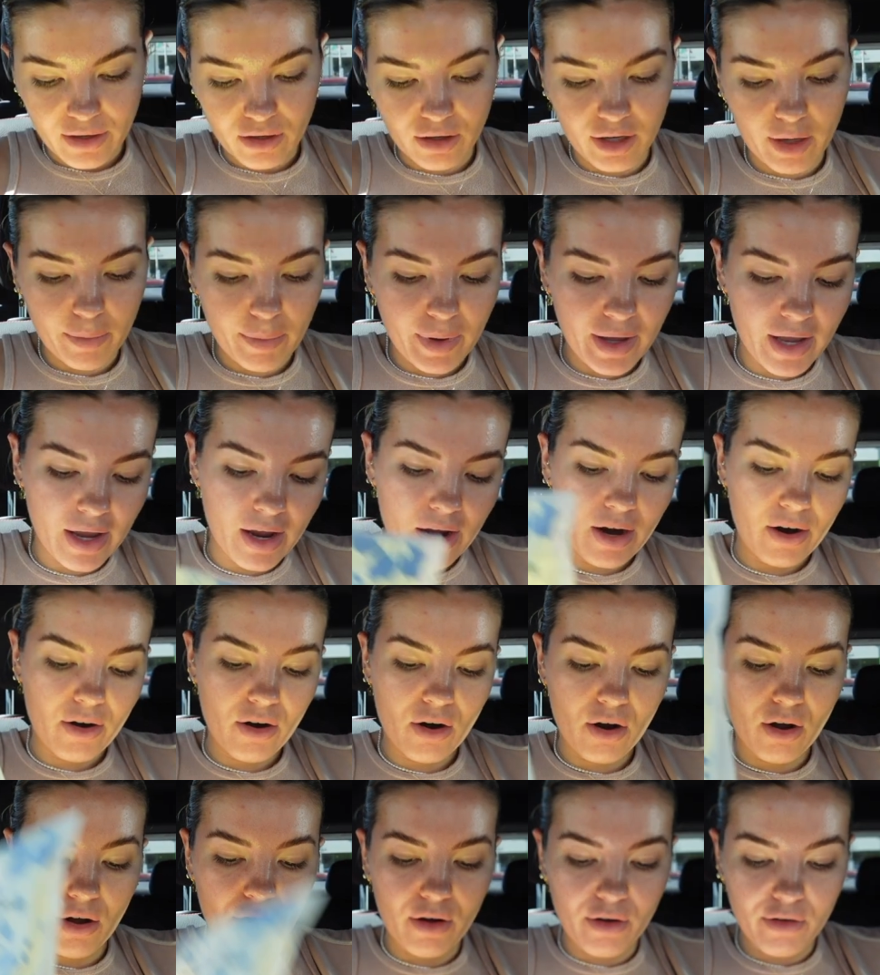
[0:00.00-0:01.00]
got a pair
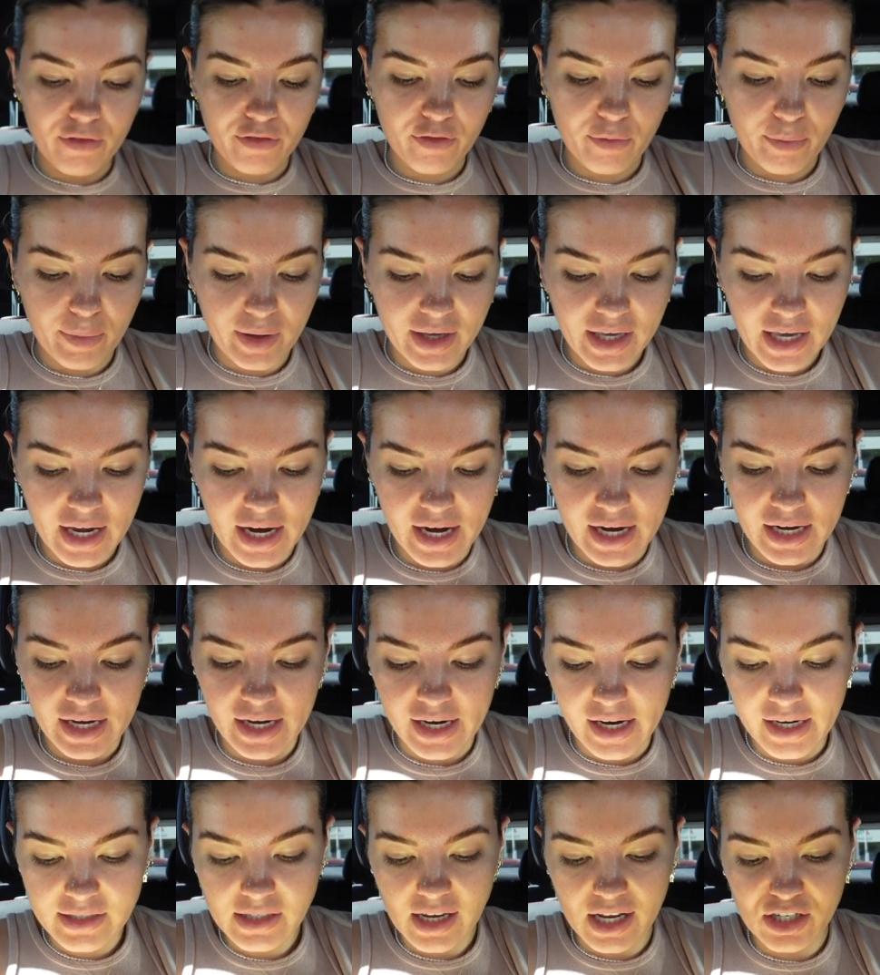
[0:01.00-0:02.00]
of
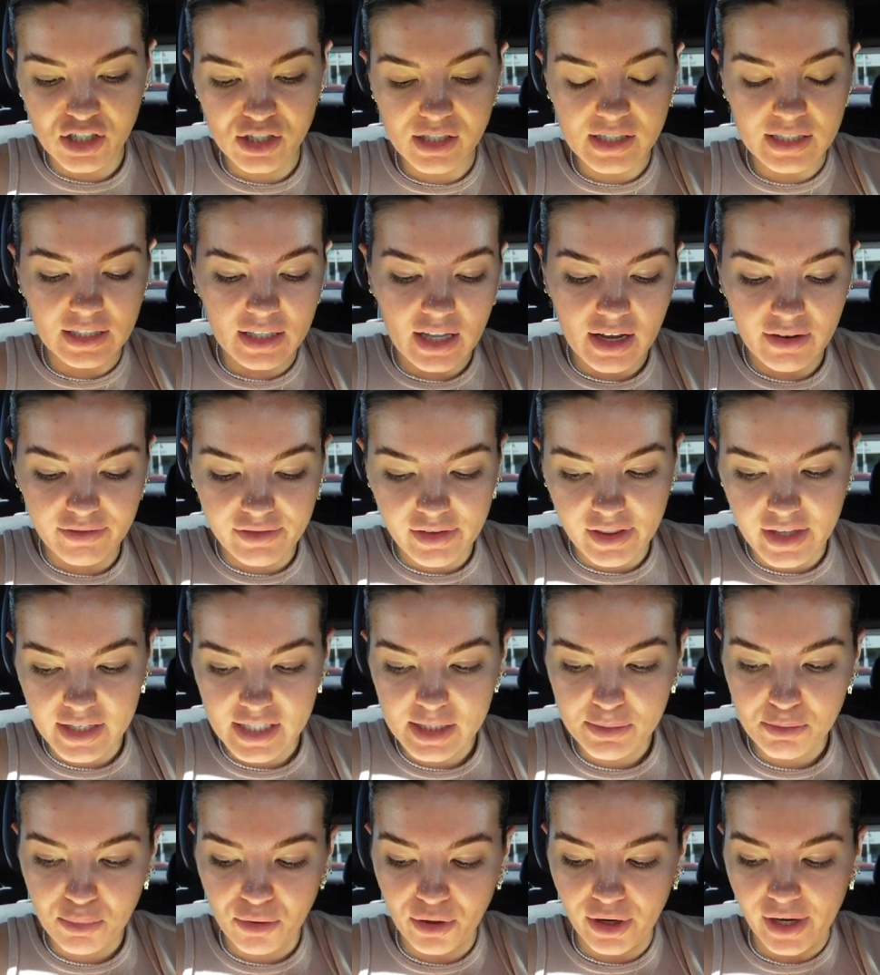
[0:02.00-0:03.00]
bikinis. I just love
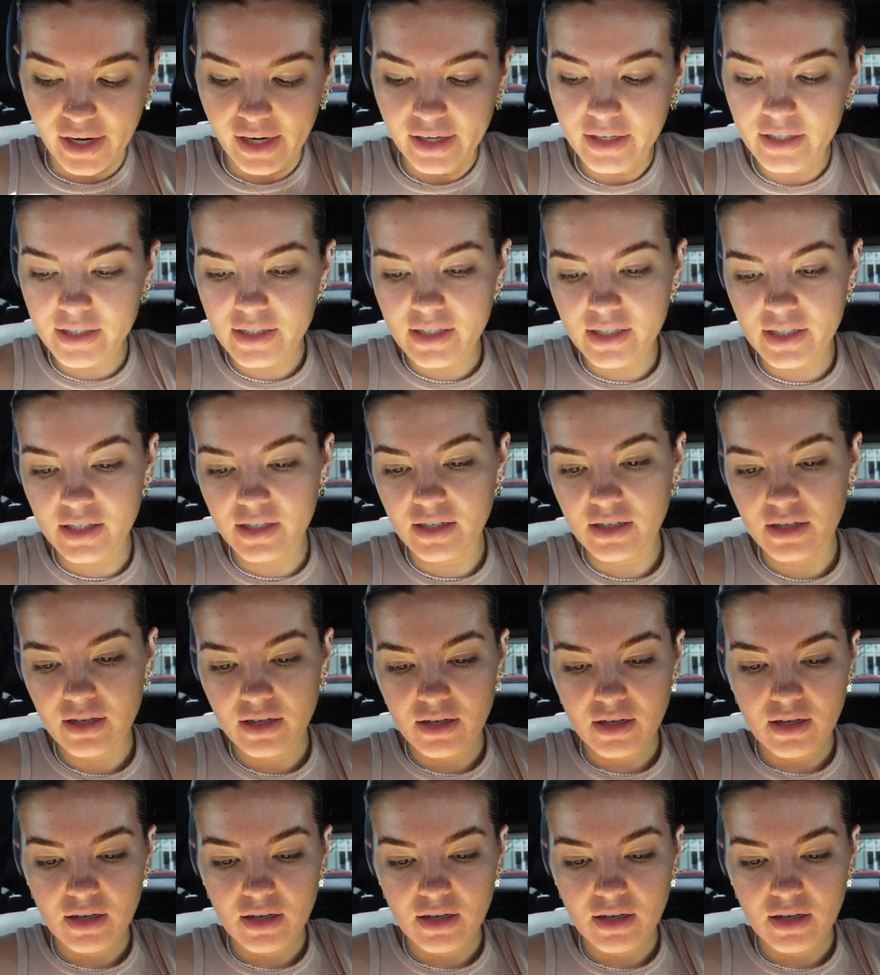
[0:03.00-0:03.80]
this print.